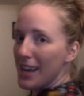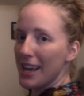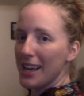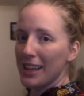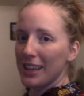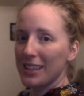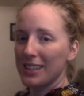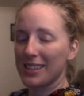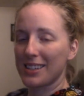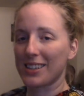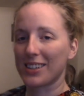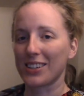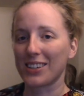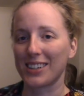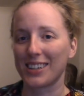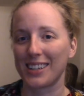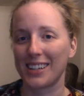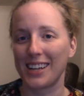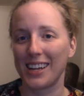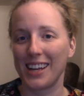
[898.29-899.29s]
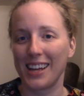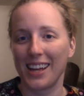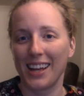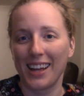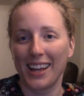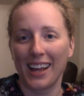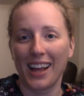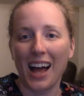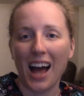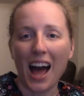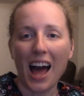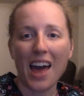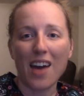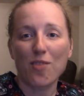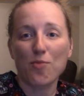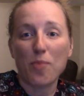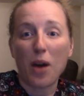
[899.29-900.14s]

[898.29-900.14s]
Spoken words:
It looks good. I have